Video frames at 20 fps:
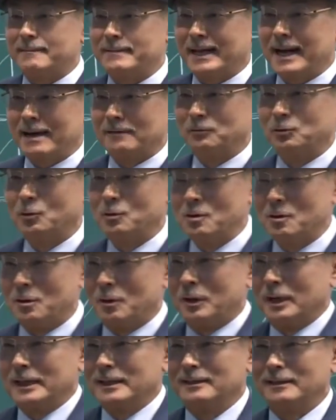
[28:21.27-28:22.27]
I will
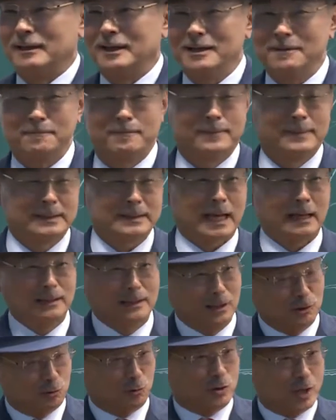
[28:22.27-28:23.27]
not leave them
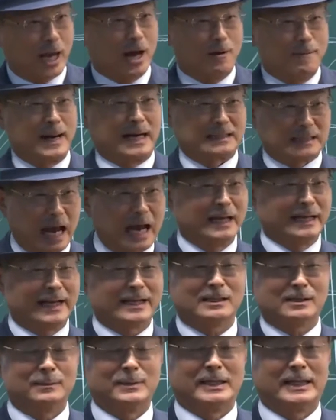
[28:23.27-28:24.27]
alone. I will not
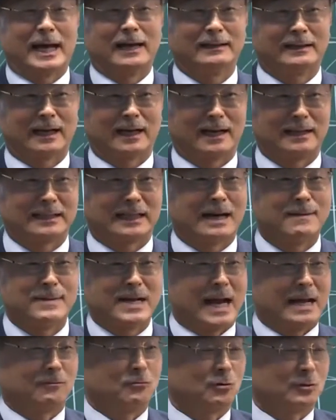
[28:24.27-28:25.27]
leave them alone until they
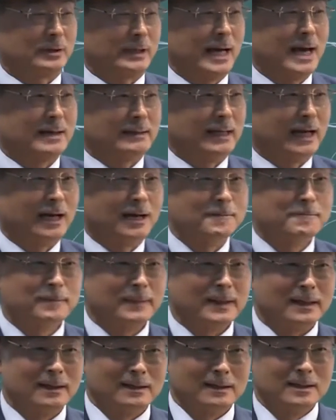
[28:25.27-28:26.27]
scream for help.
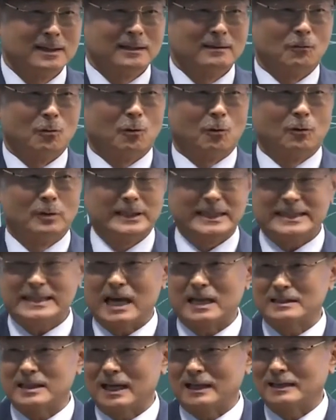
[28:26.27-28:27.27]

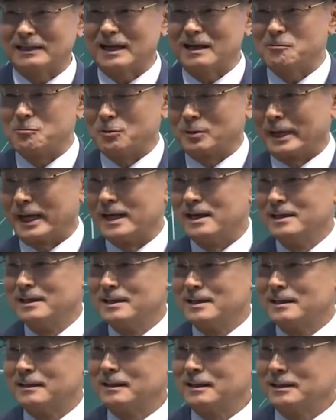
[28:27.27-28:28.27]
Suicide? Are you
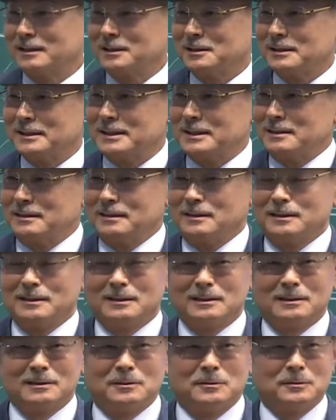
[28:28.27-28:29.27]
kidding me?
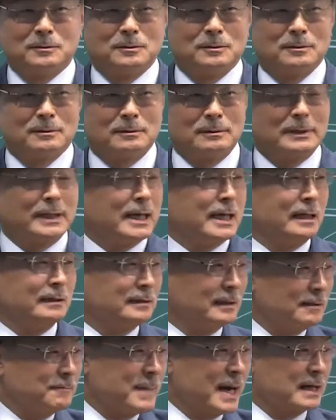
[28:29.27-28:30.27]
That
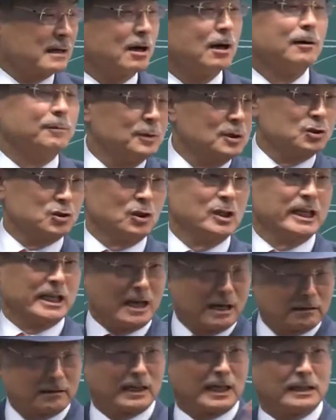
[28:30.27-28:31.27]
is because the parents are
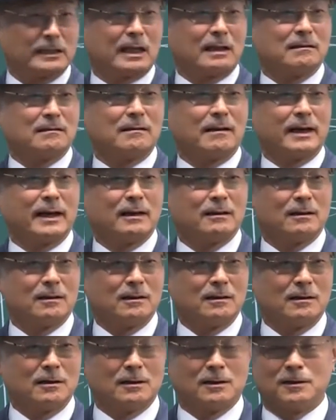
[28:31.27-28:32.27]
always threatening
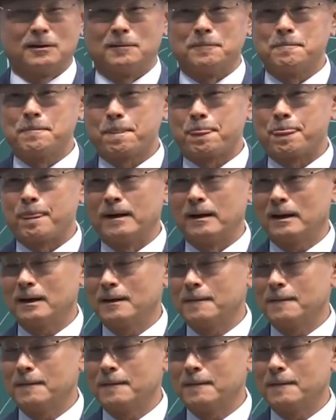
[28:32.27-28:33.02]
their children.